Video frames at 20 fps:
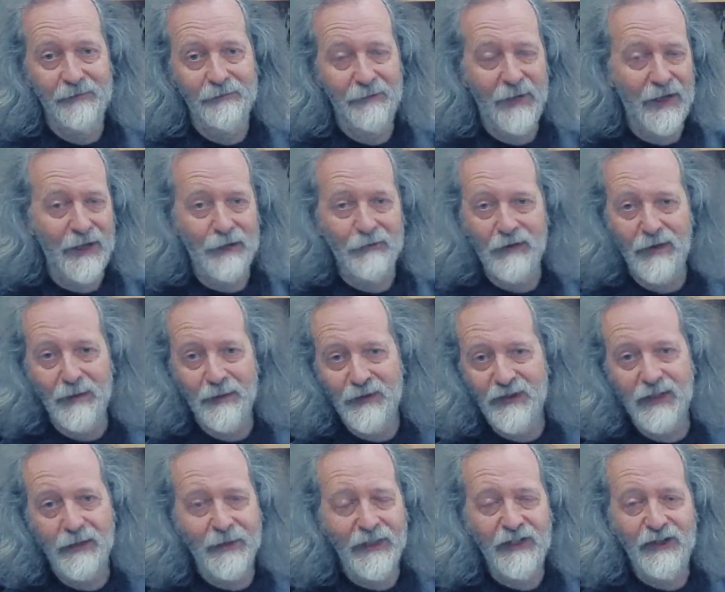make the rhythms
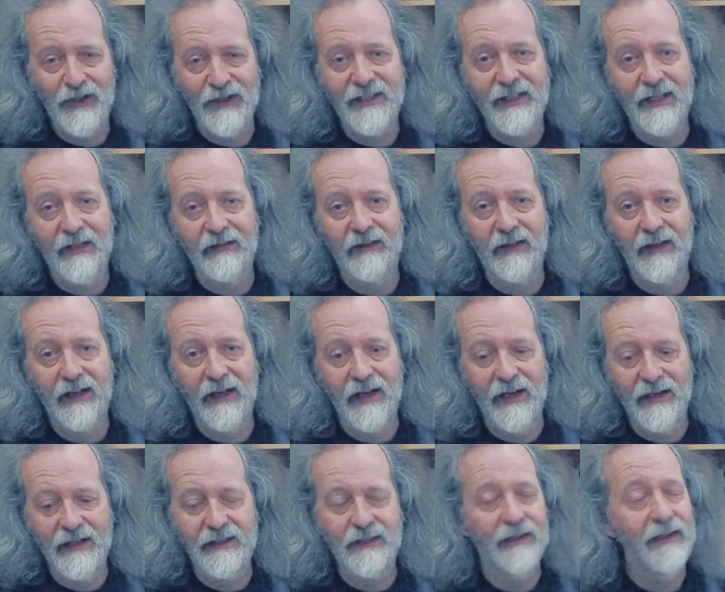do interesting
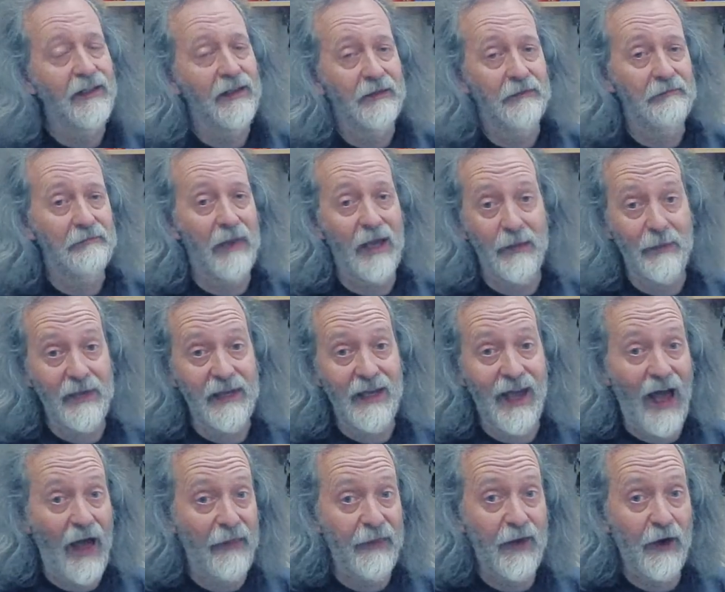things, maybe
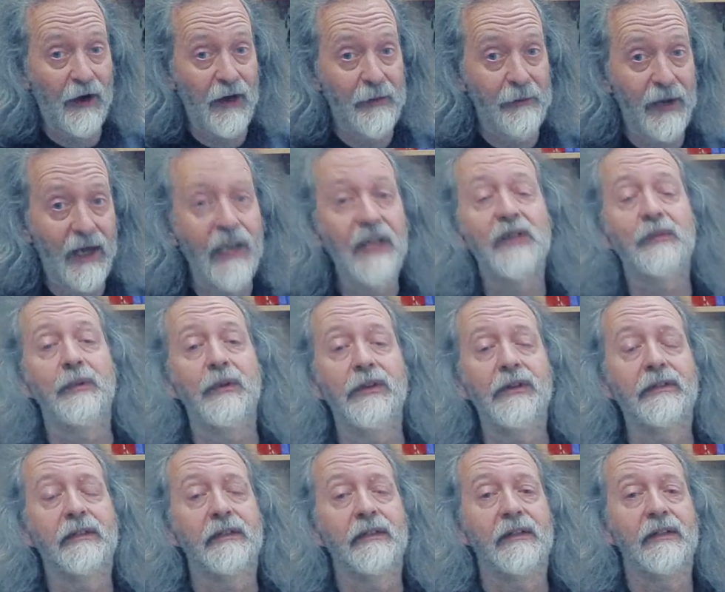add the odd
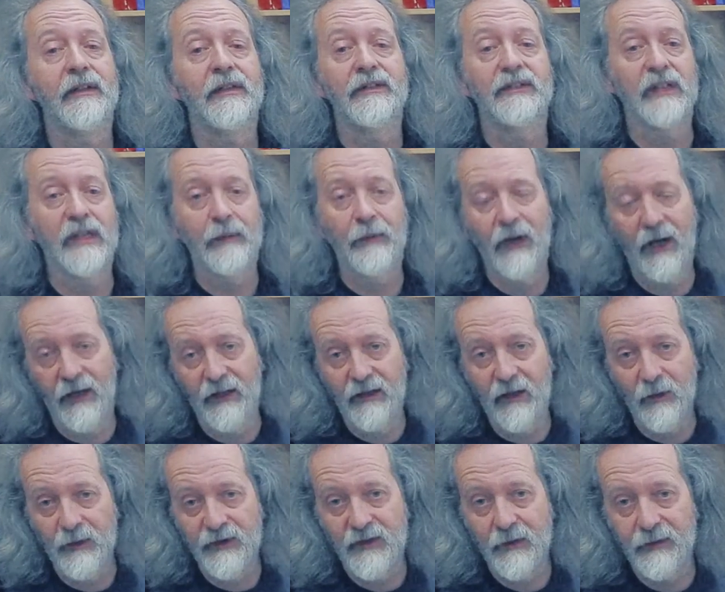embellishment. So you might end
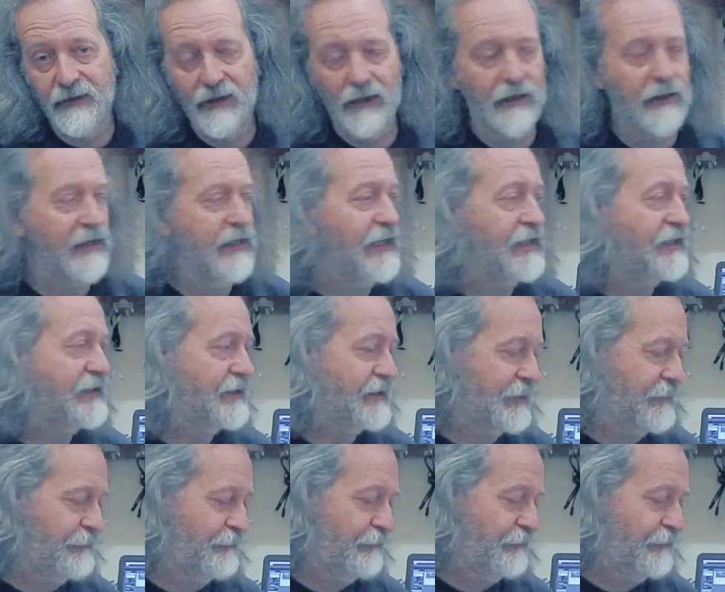up with something like this.